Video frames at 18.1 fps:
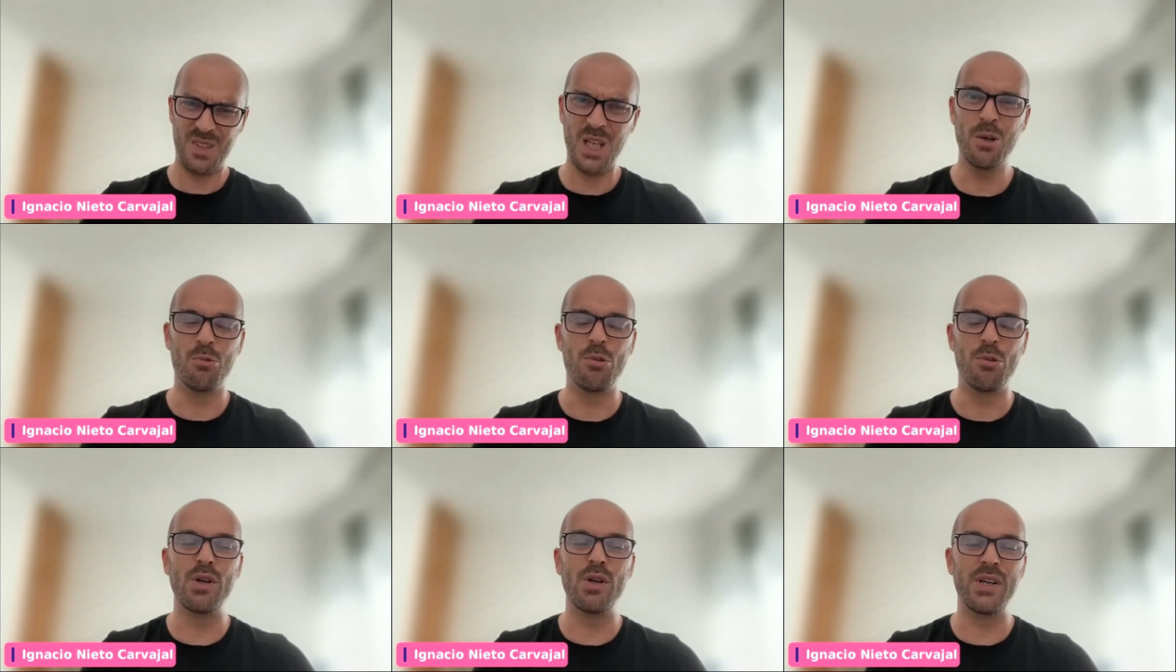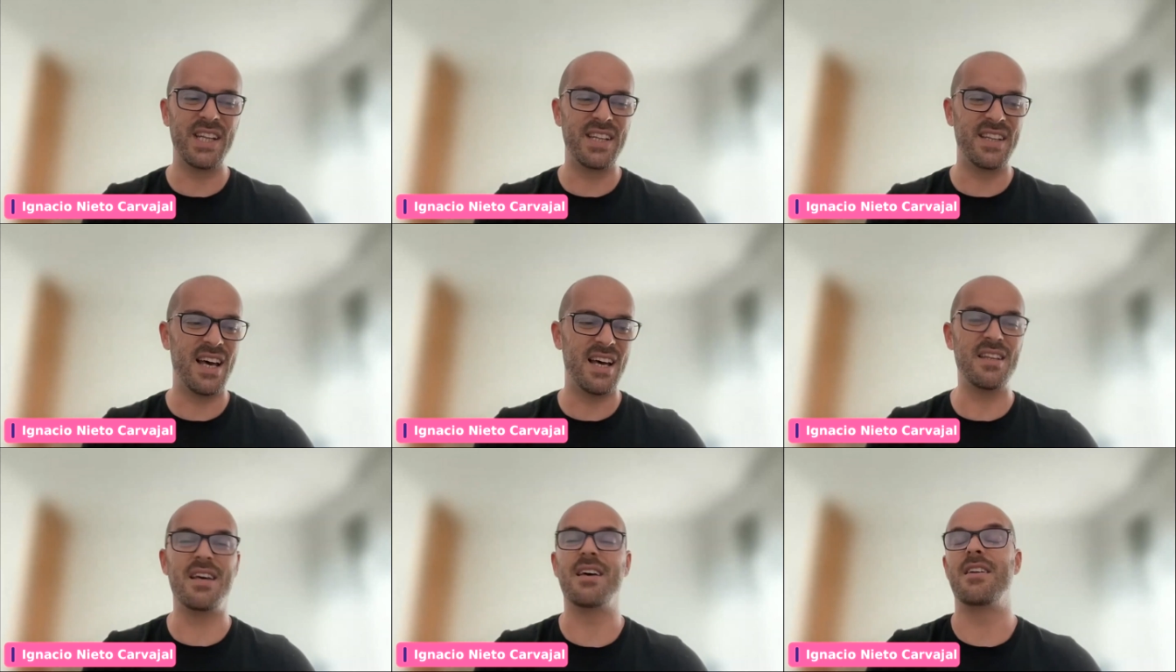We will need
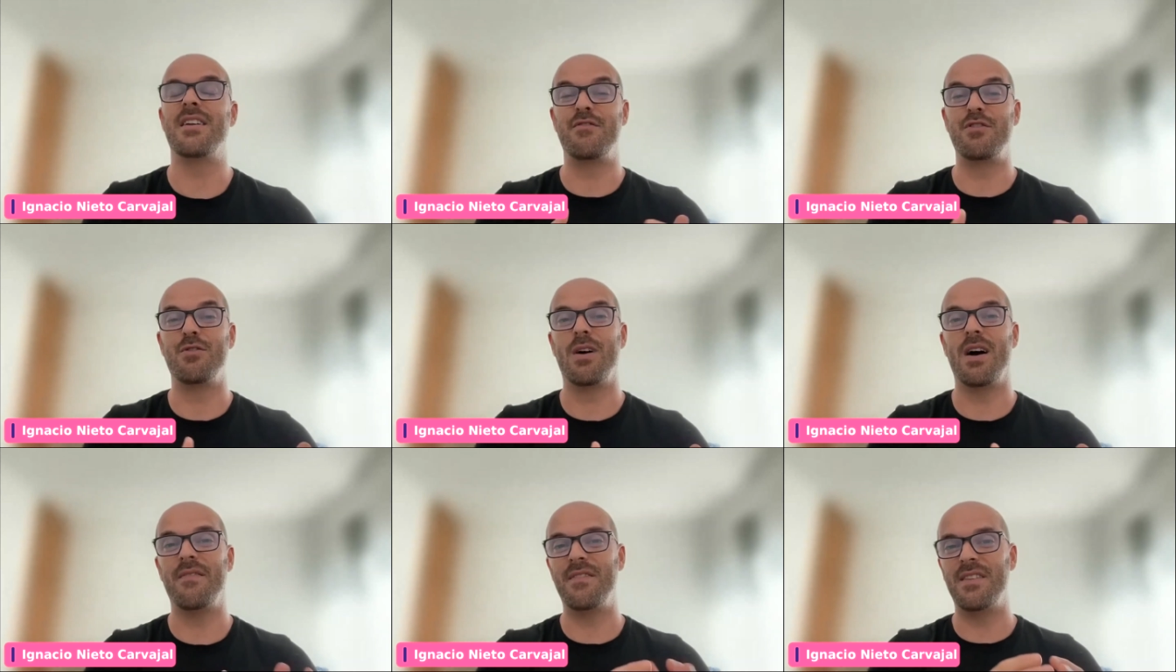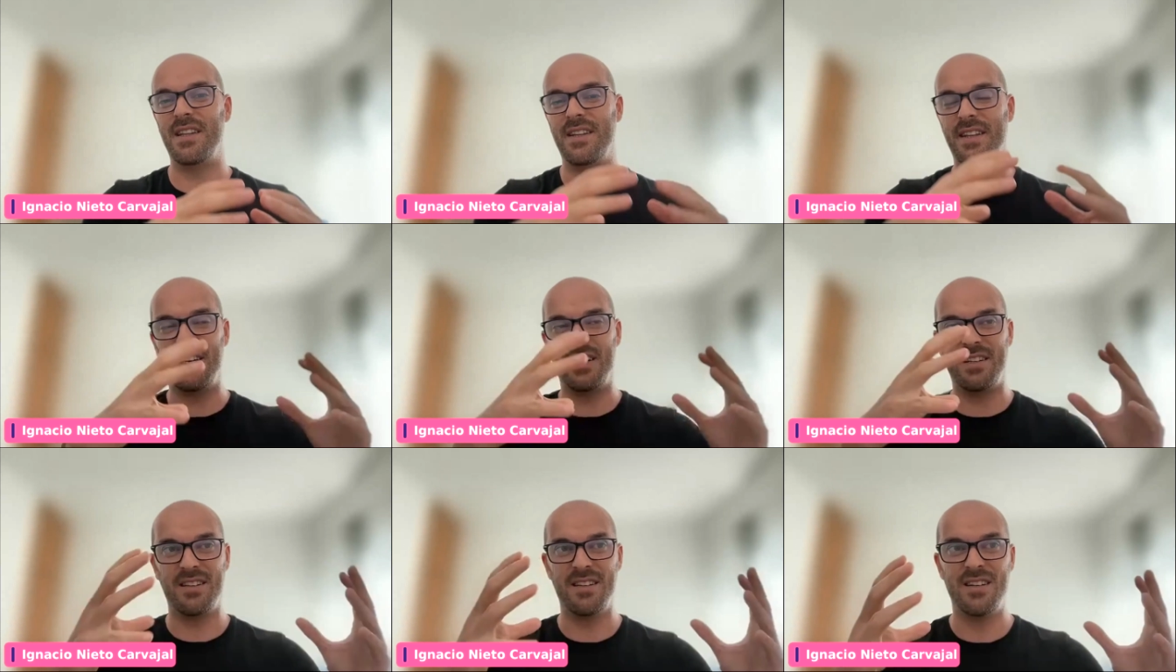that, and if you have
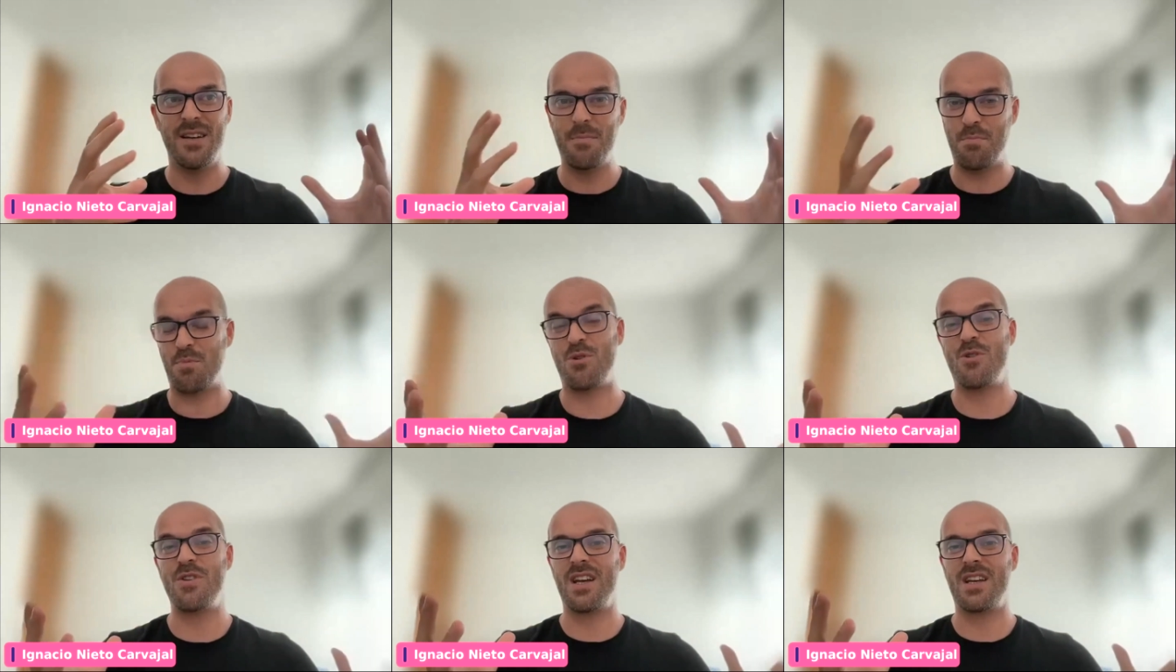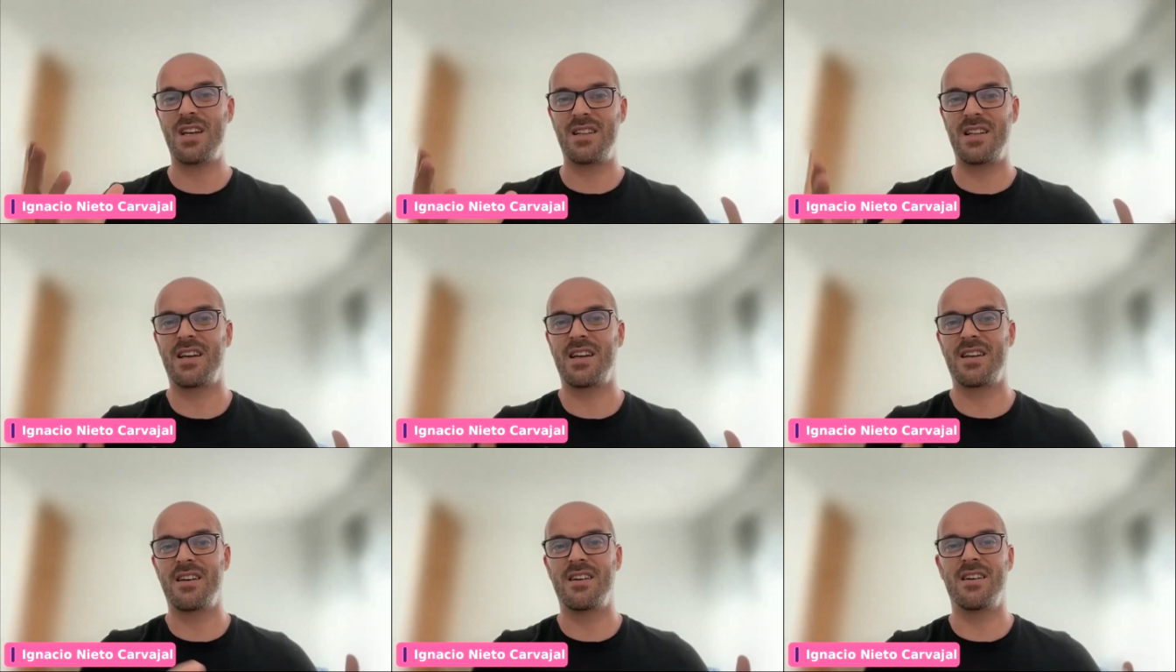the project,
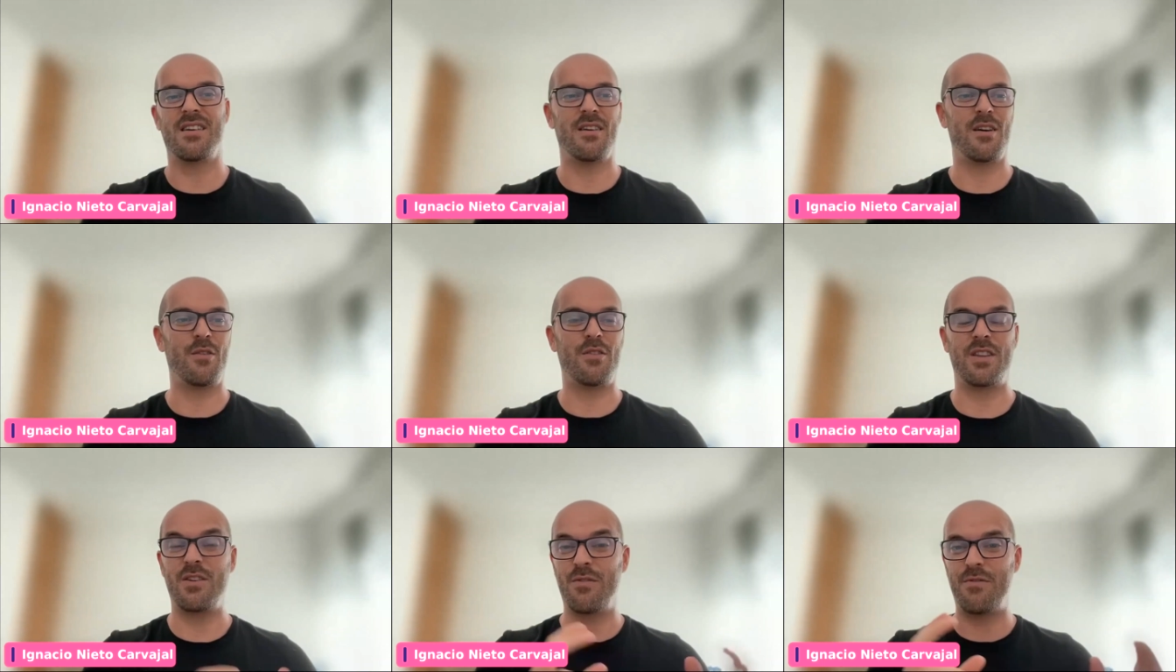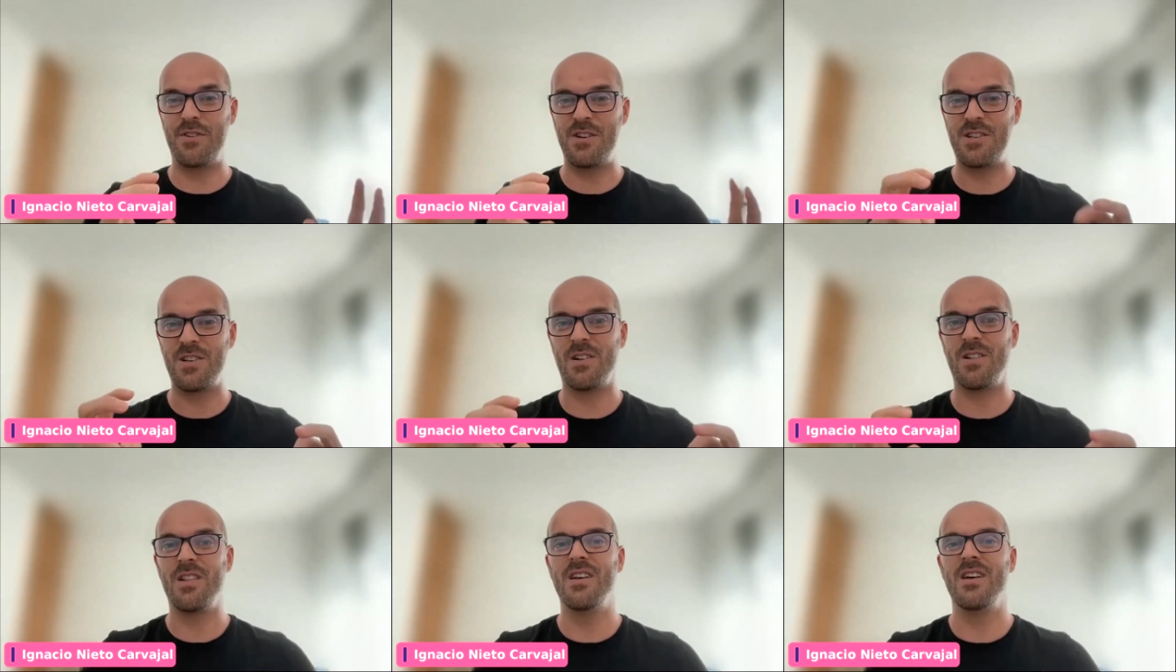like the
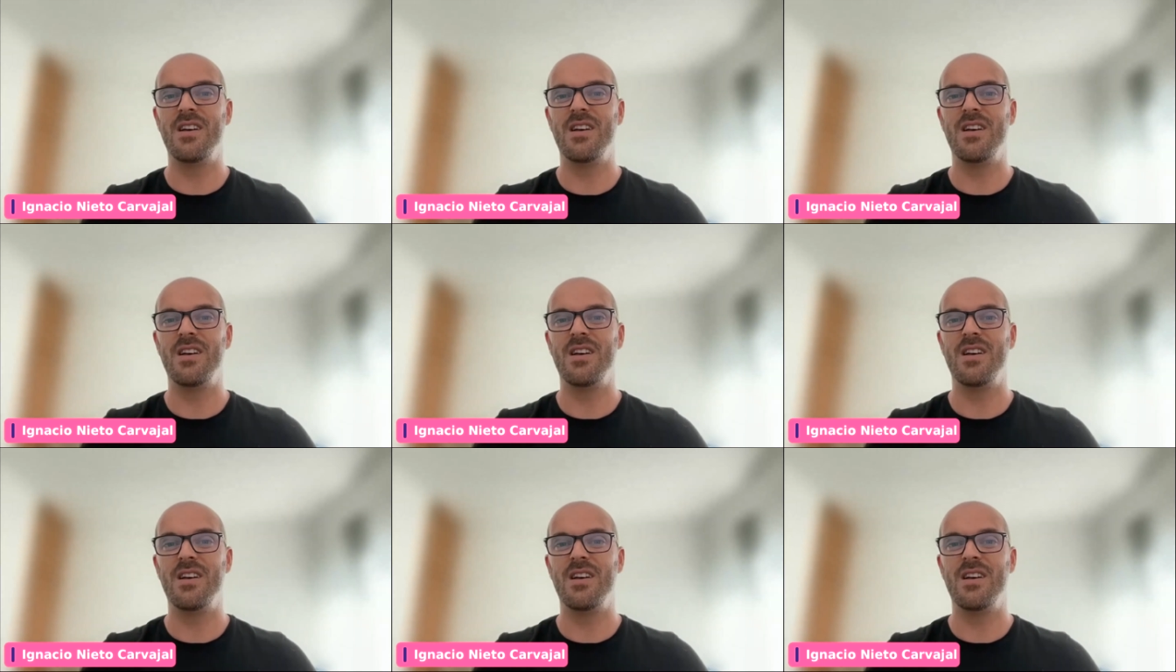official